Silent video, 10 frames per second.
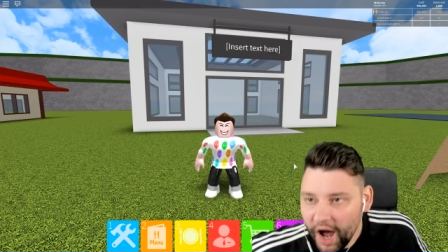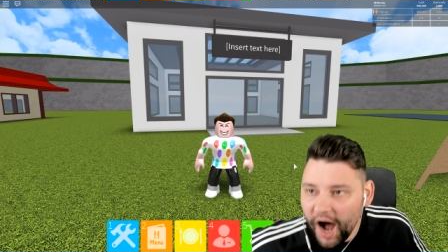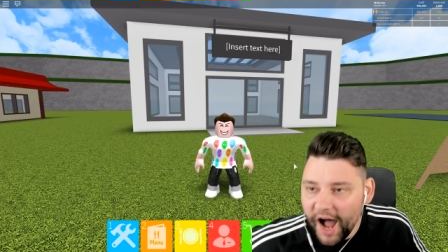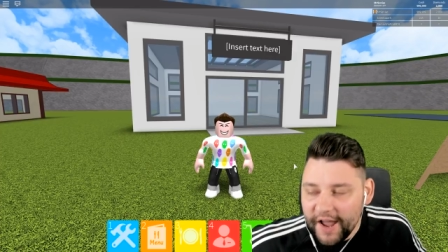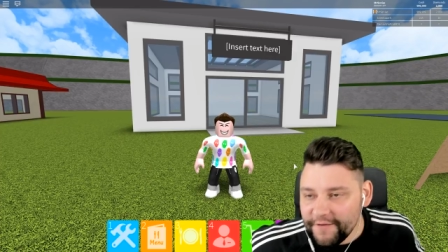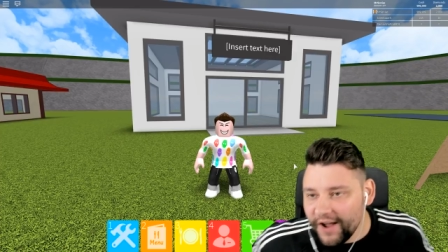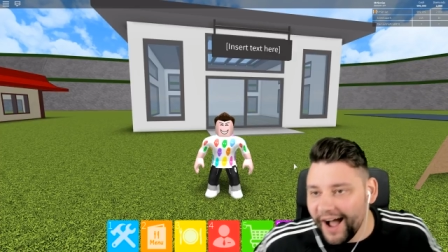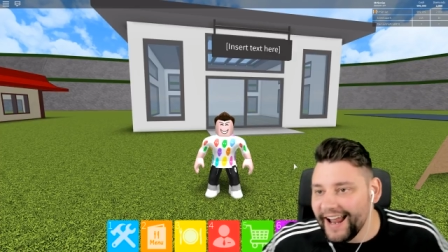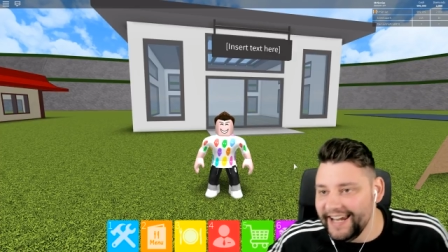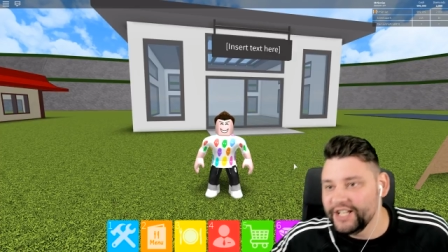I have
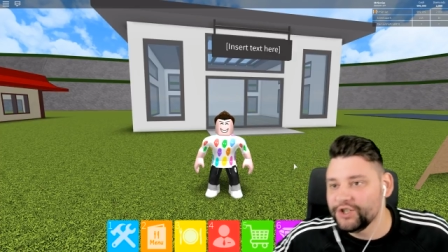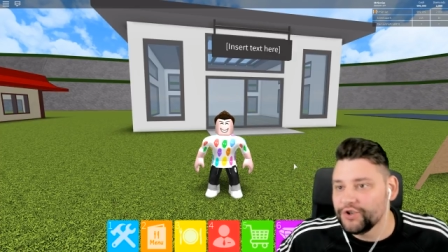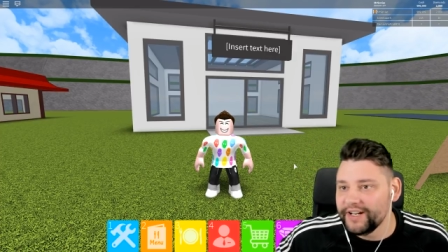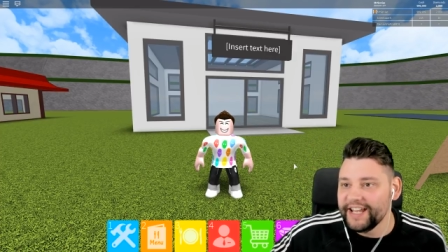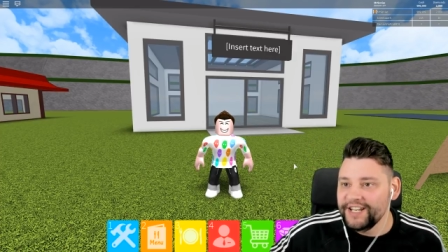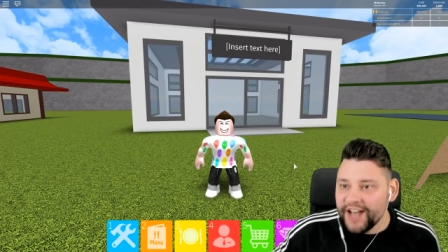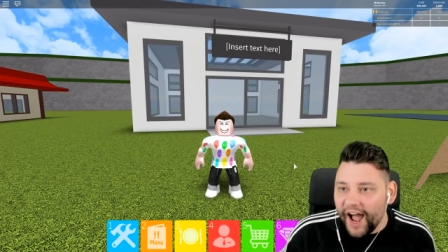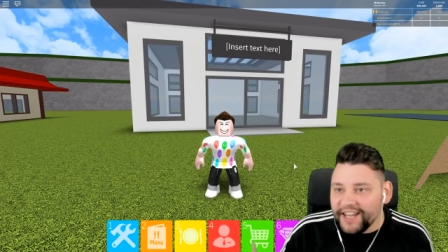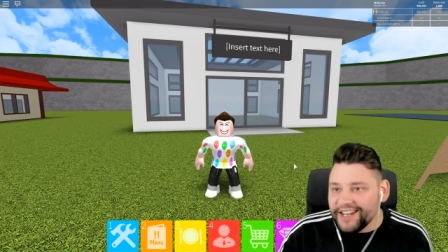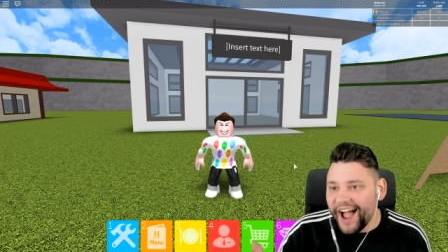got literally
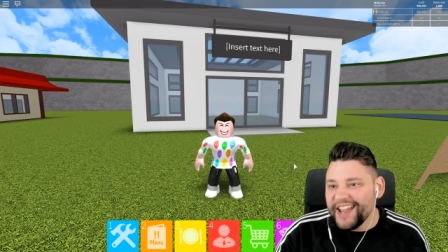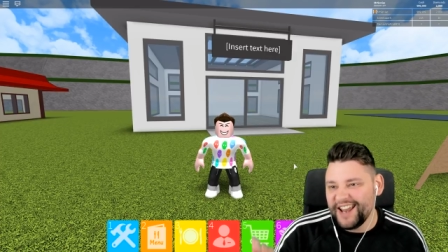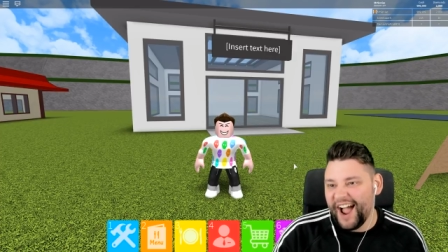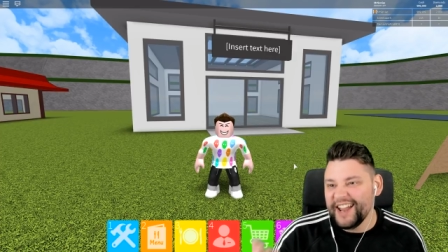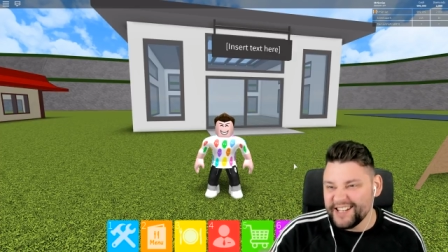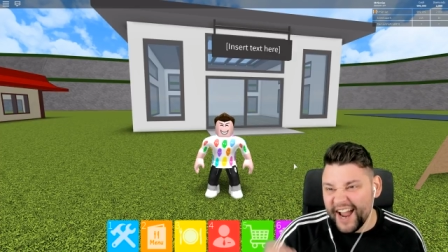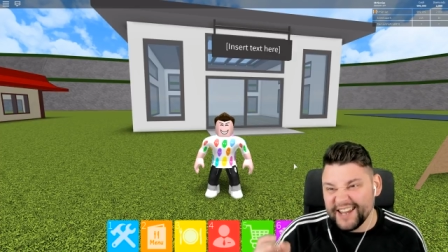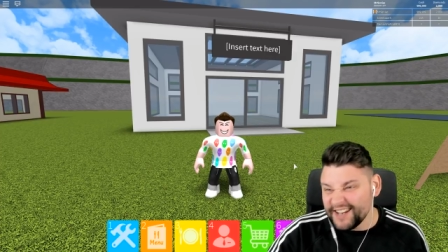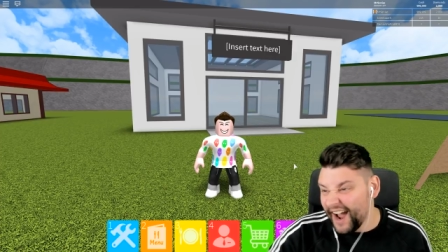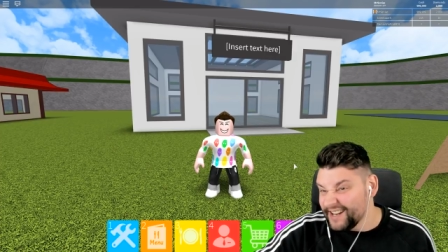nine nine nine
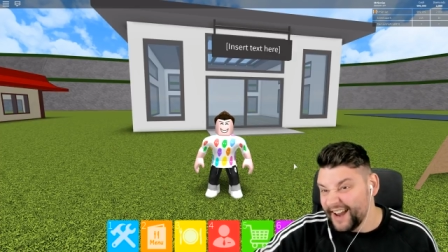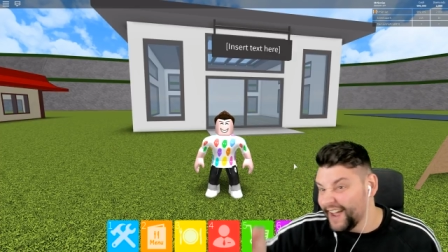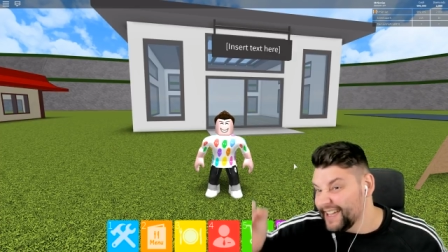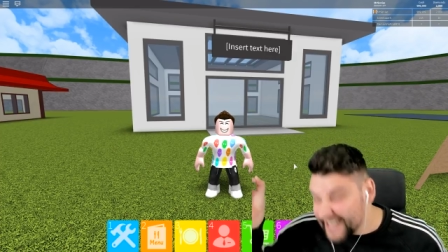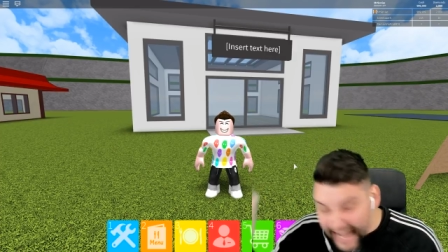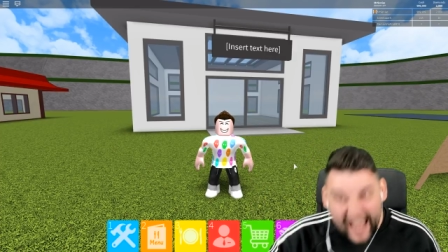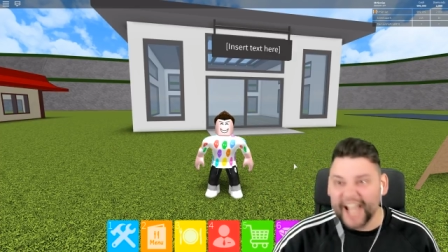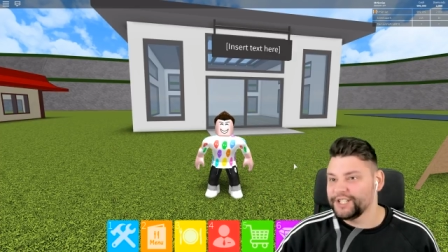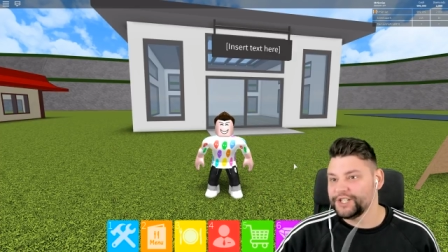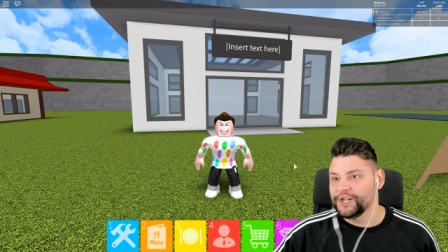nine nine nine
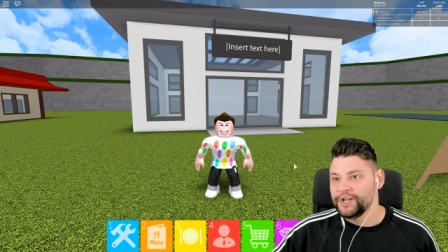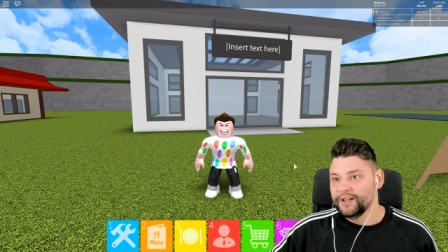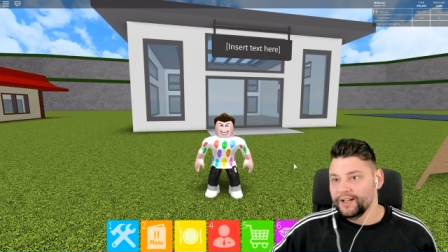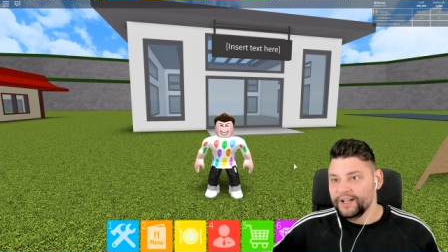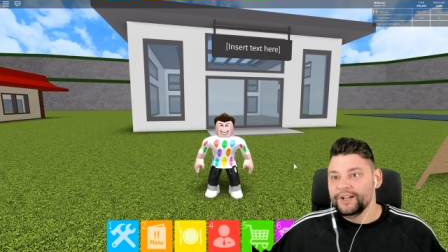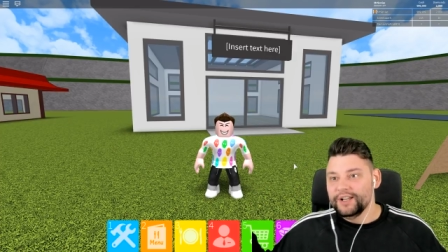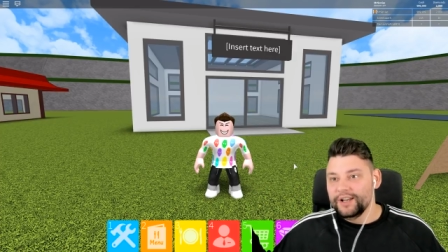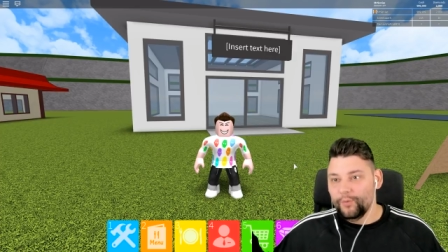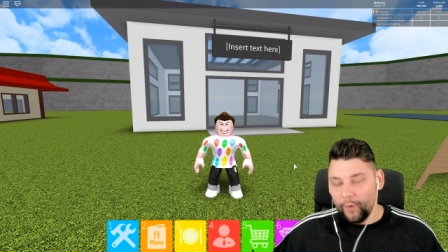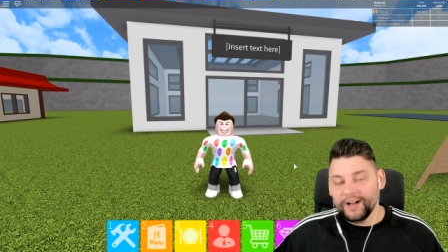cash,
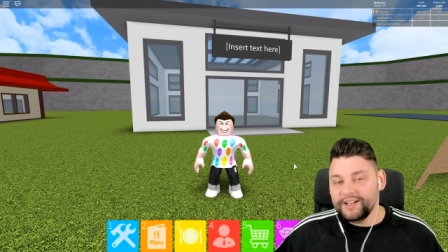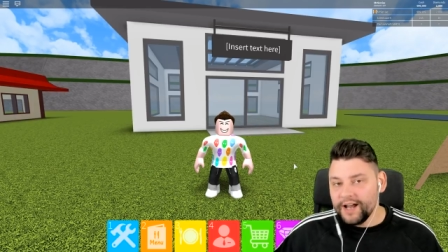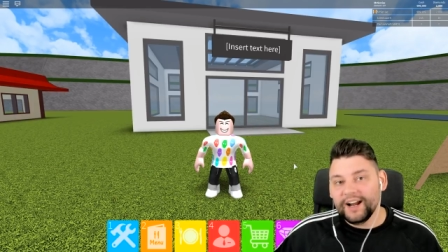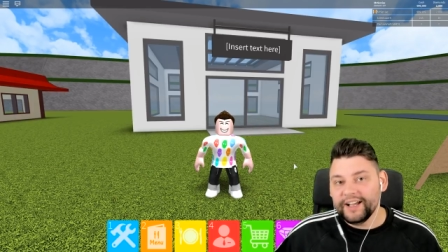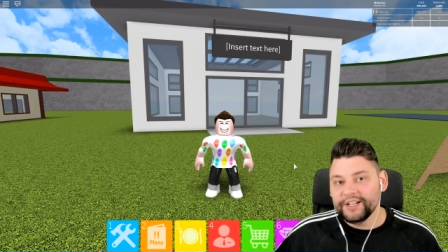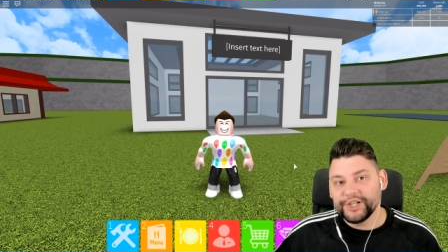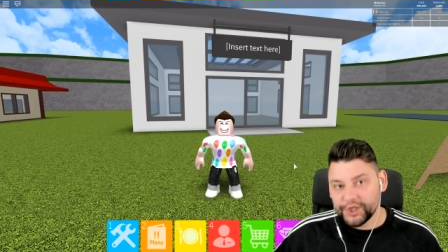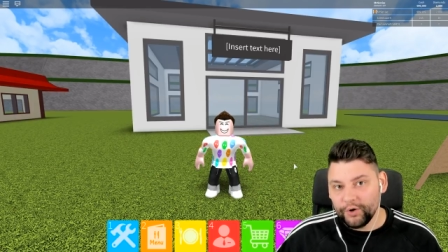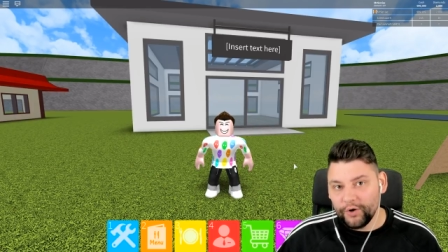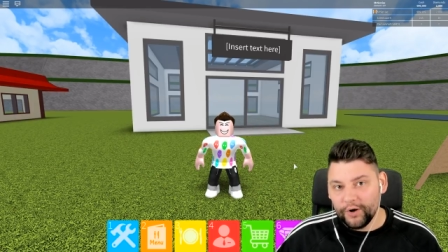one dollar
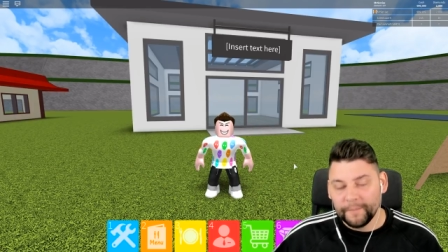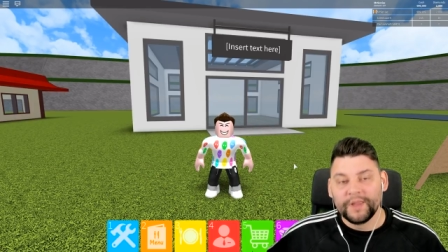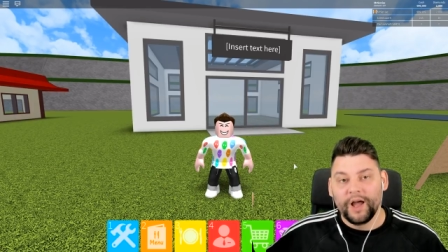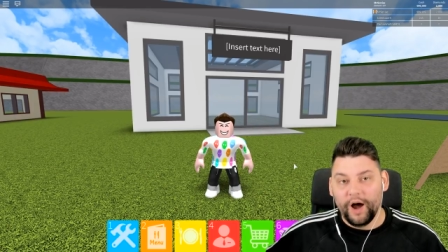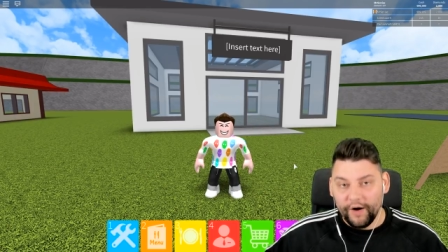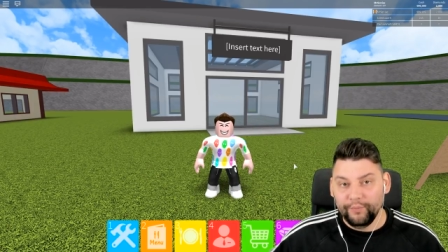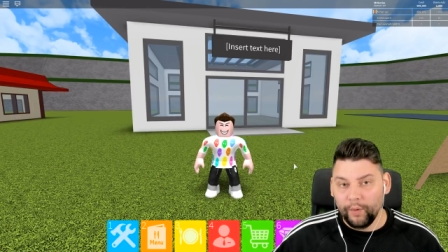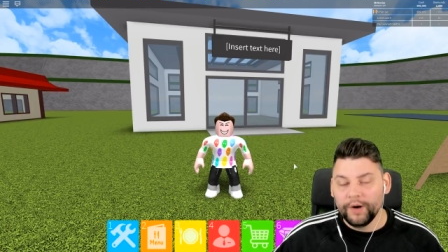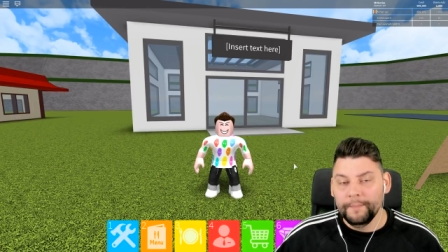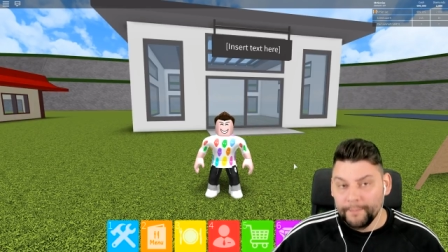short of
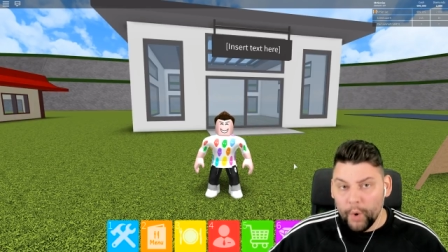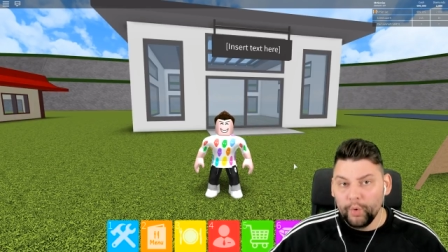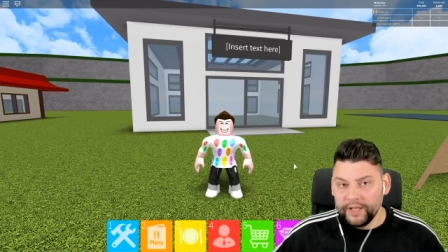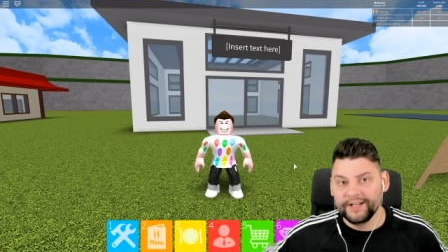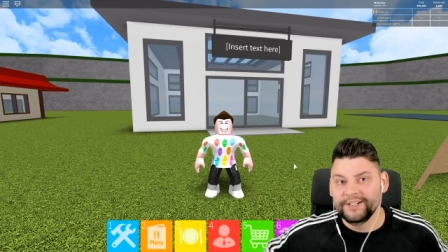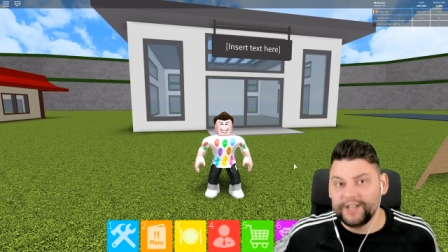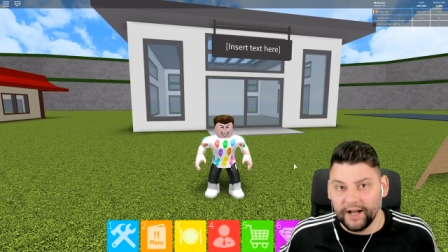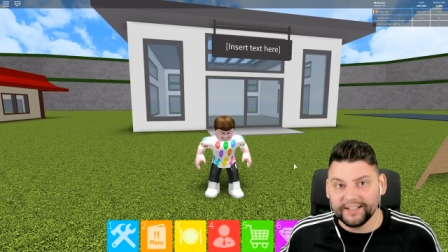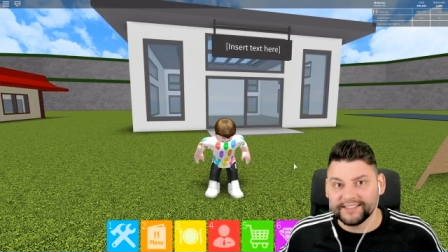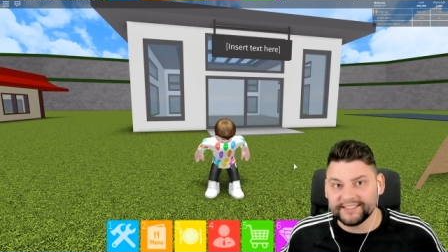one million
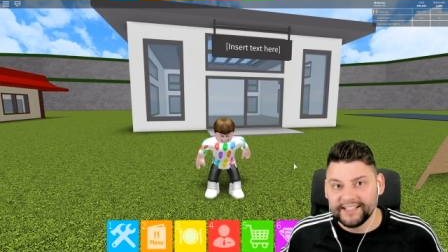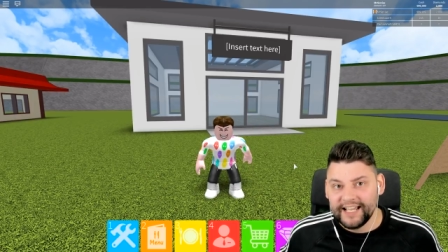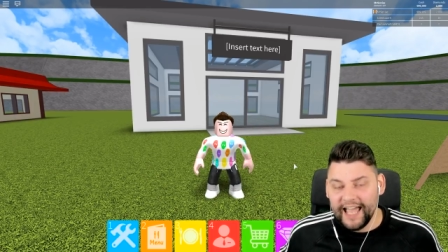dollars.